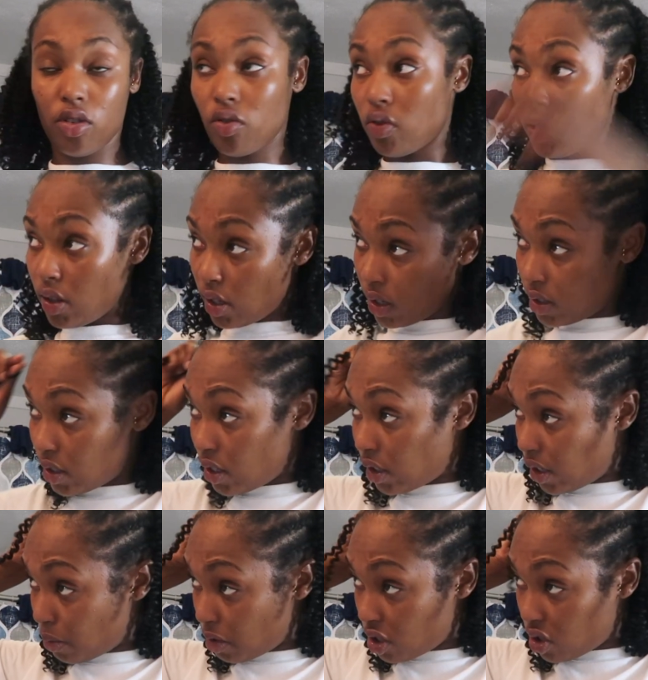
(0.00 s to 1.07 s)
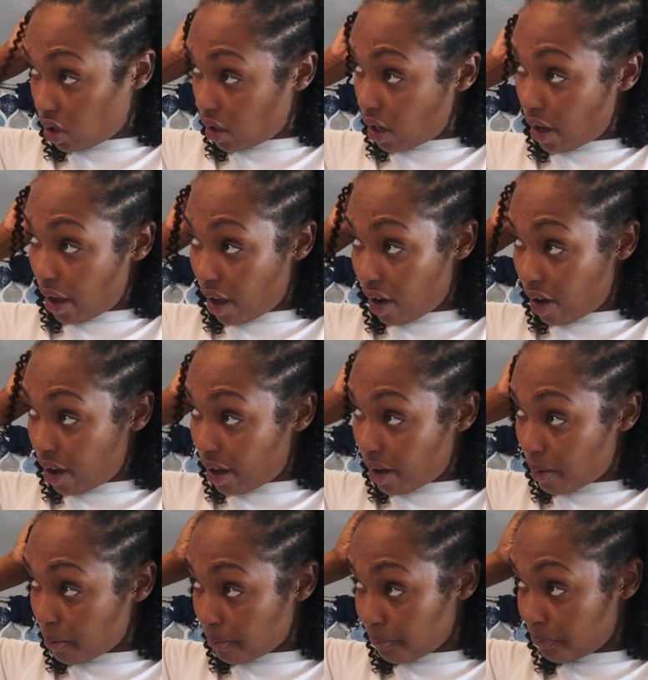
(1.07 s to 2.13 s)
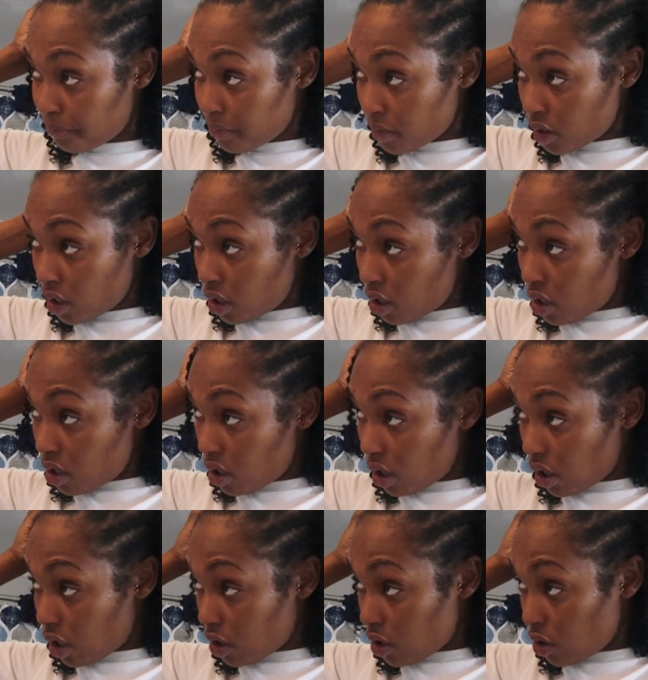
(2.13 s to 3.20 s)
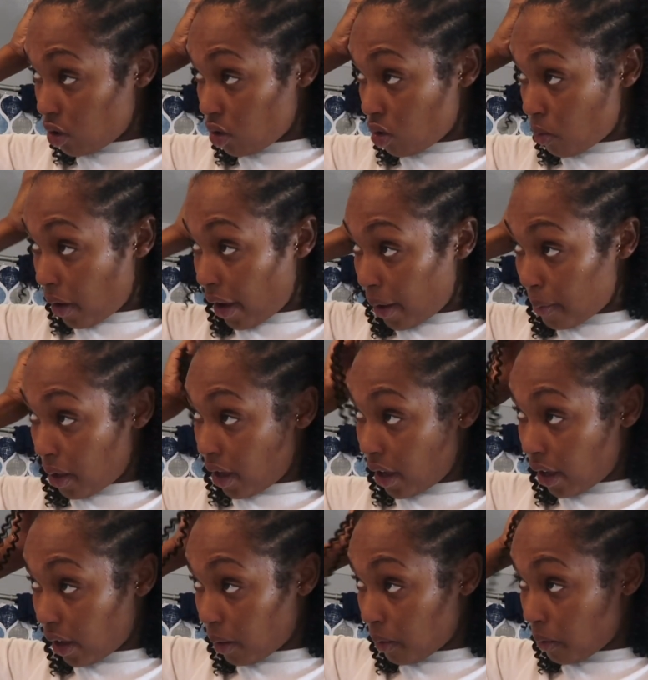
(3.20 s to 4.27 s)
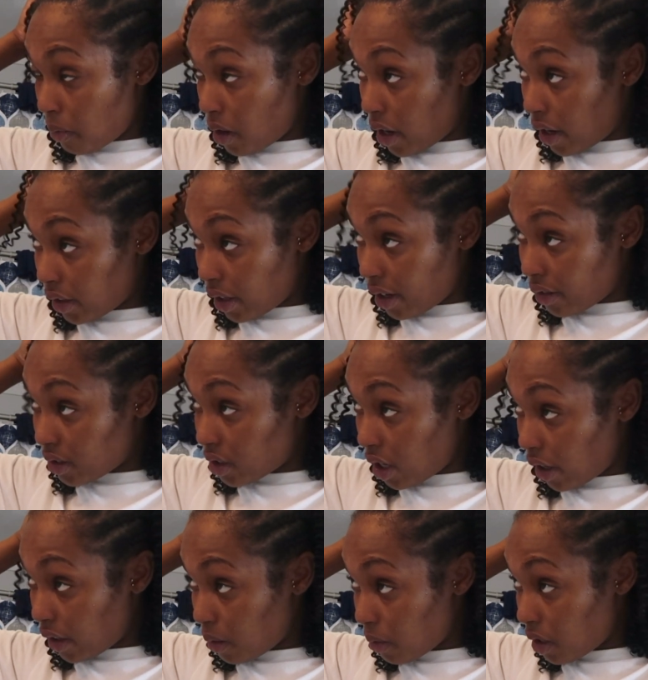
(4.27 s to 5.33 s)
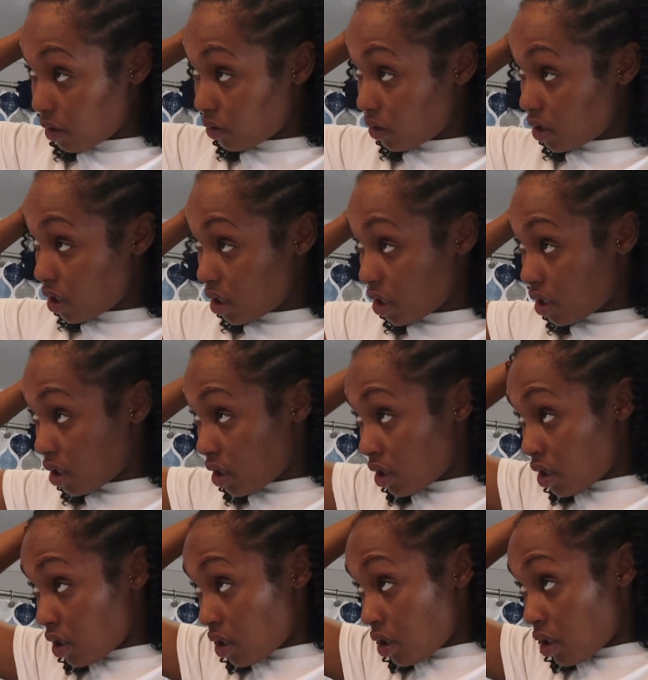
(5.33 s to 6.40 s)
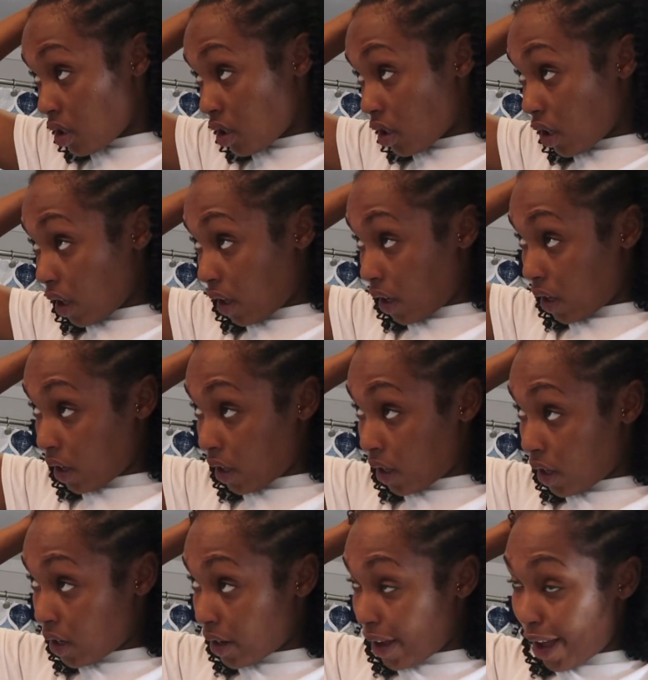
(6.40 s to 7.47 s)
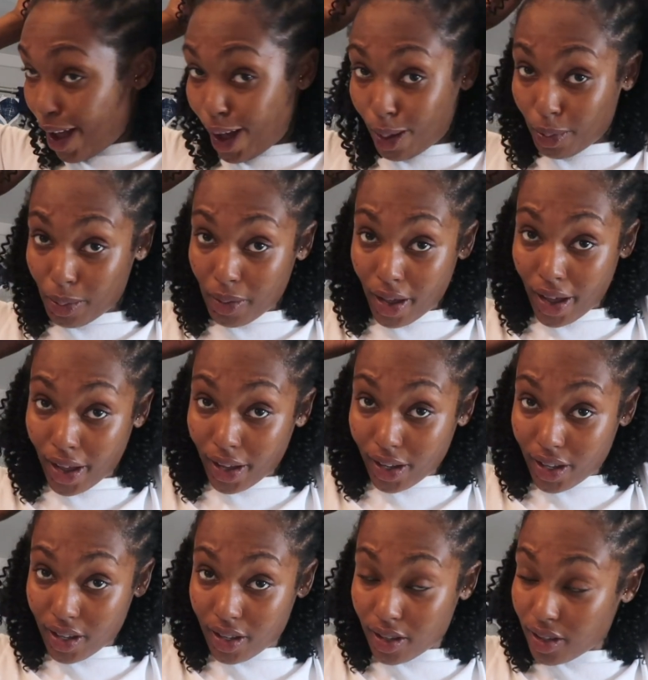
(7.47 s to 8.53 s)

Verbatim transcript: doing this and then I'm gonna show y'all how I'm gonna do my bang part that I was talking about. And I'll be back.